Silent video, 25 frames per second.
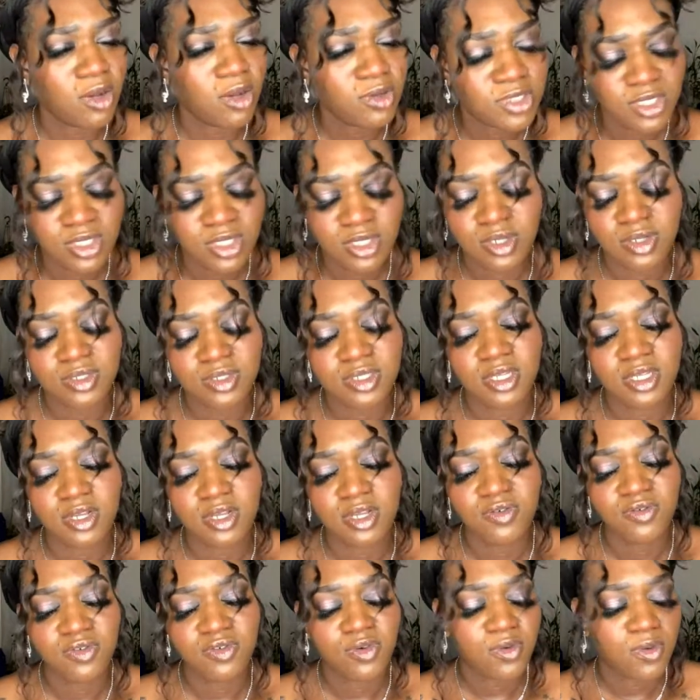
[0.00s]
Talk to
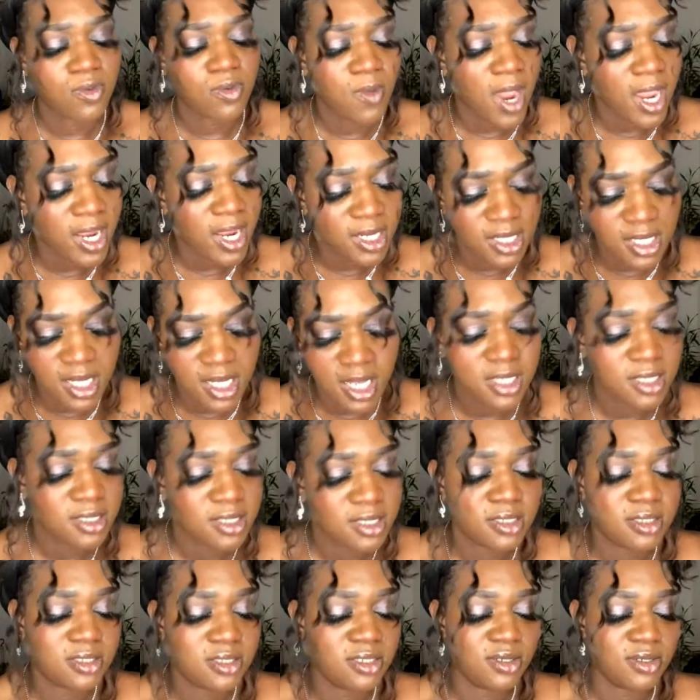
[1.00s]
yourself. Write
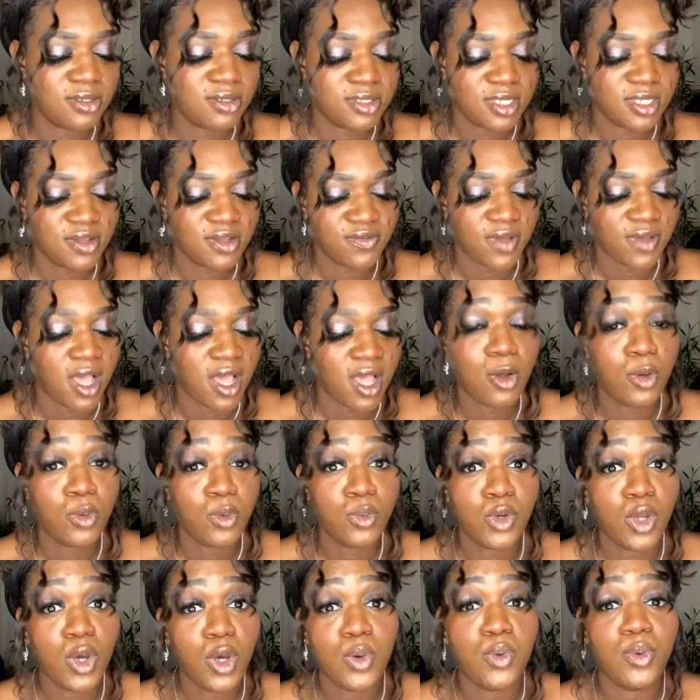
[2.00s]
letters to yourself. I
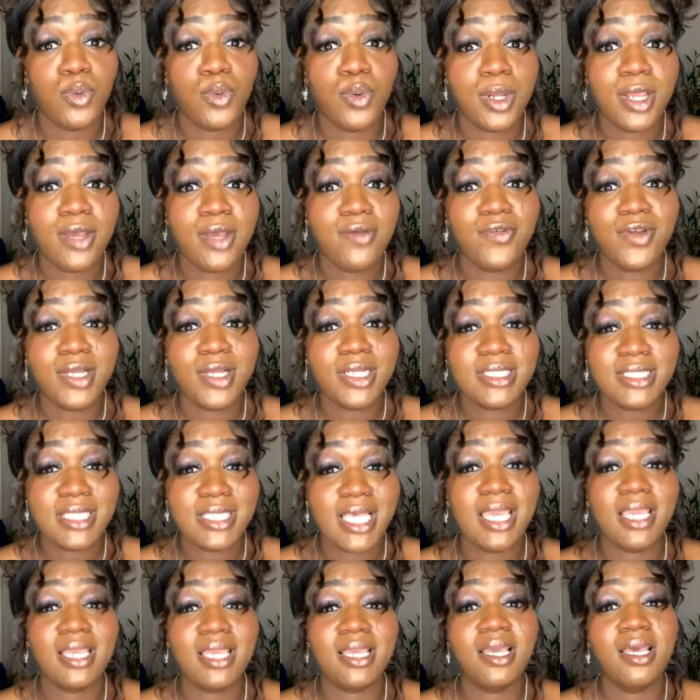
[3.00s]
don't know. Whatever it
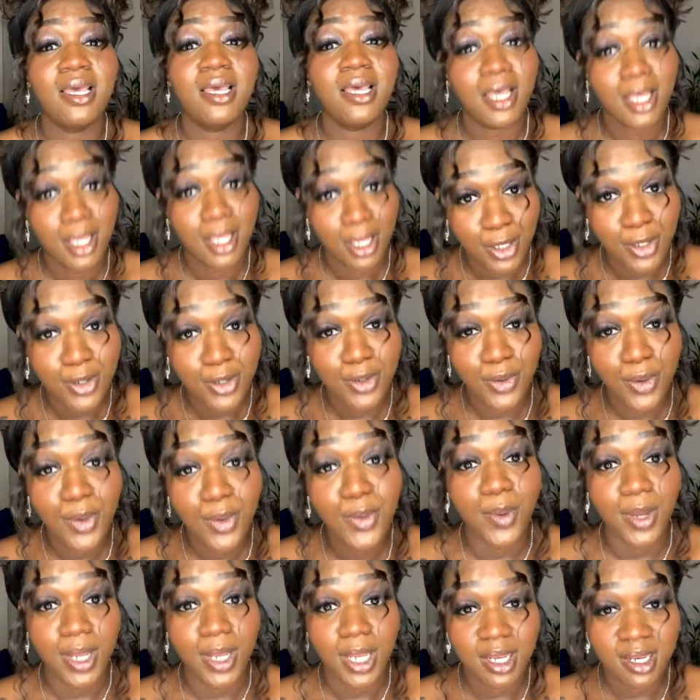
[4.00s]
takes, do
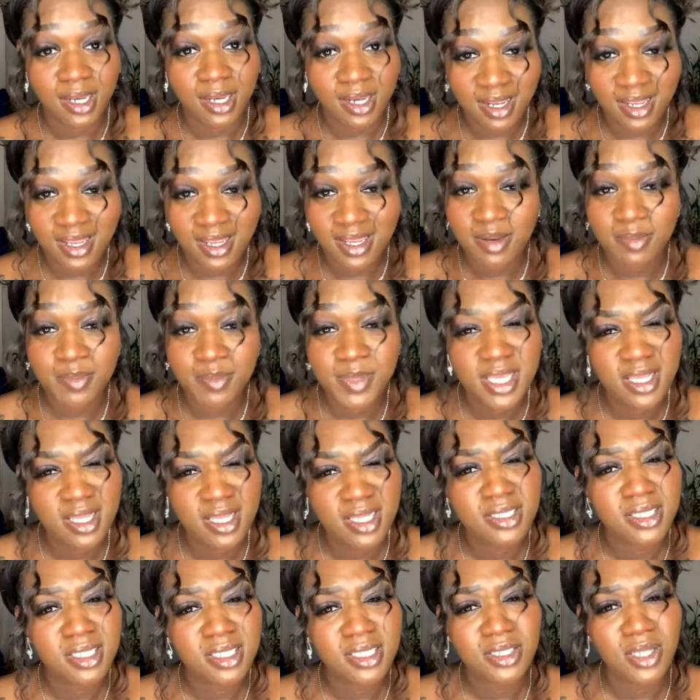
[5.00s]
it. Because
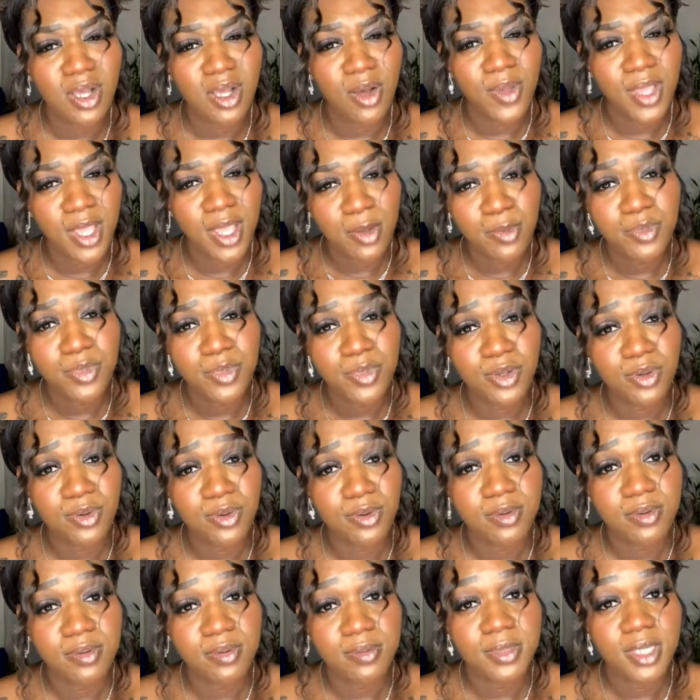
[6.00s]
it's gonna help you.
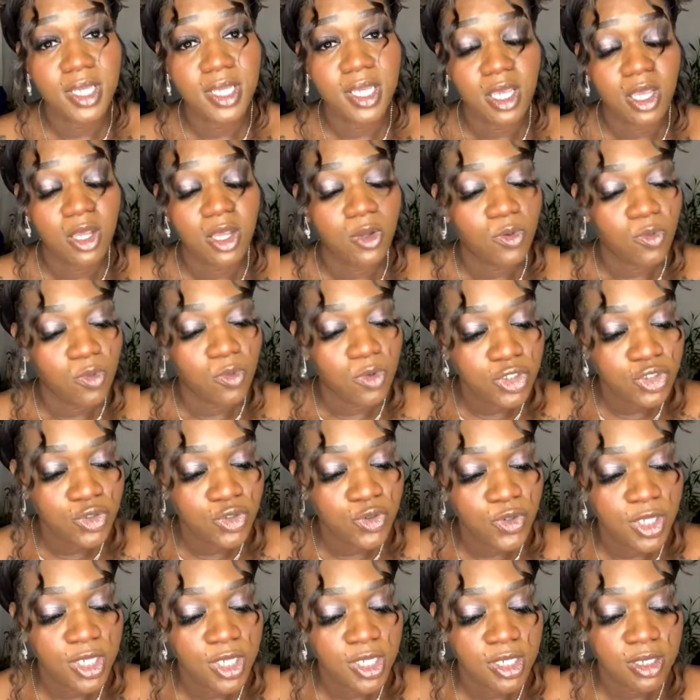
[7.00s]
Once you
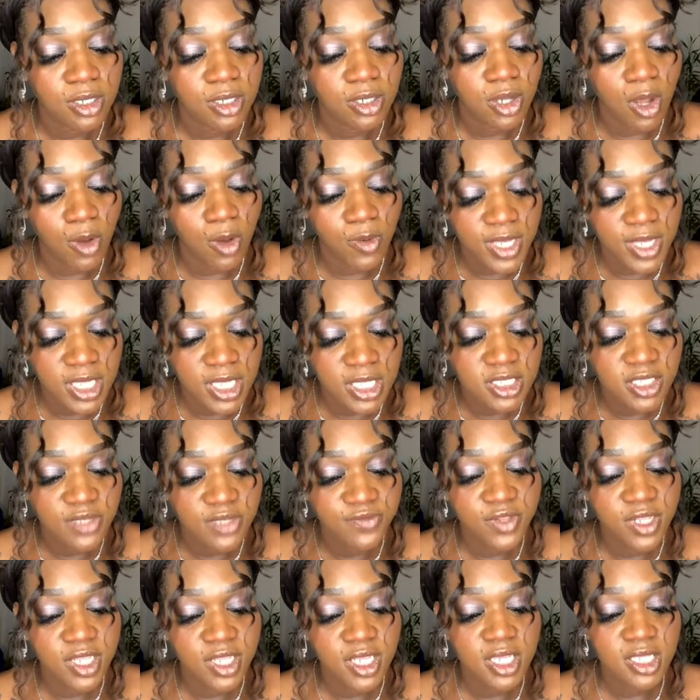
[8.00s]
can
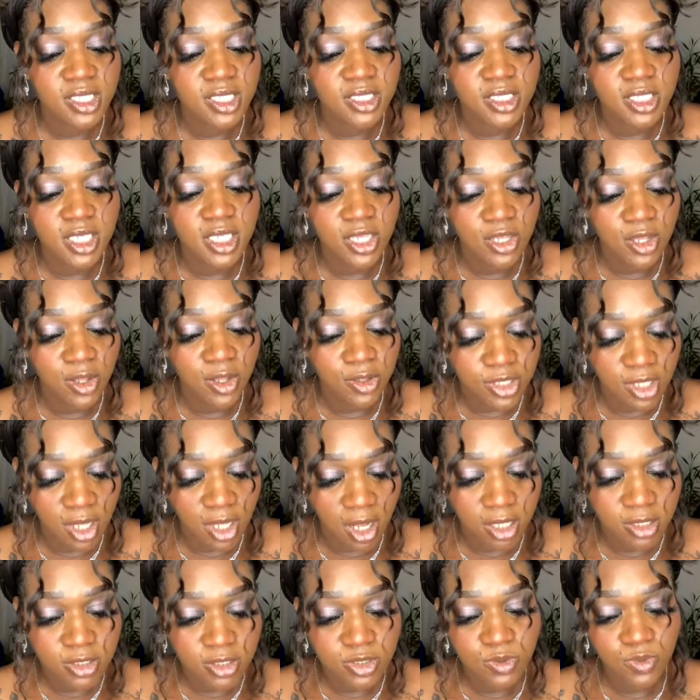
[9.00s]
cohesively see your
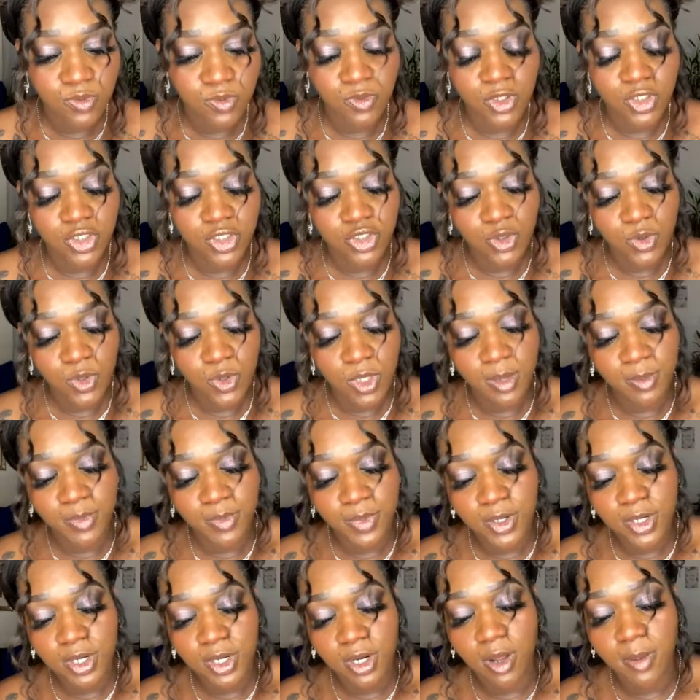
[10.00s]
thoughts, once you can put
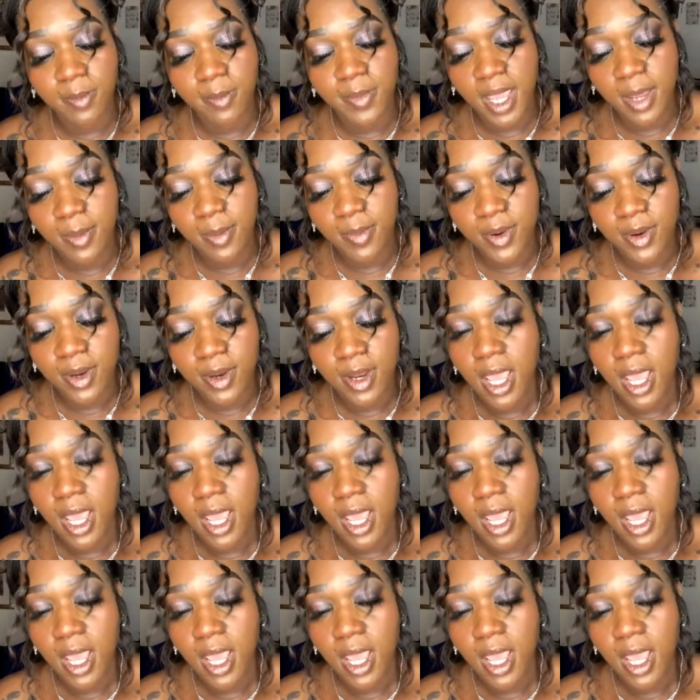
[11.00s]
it on paper,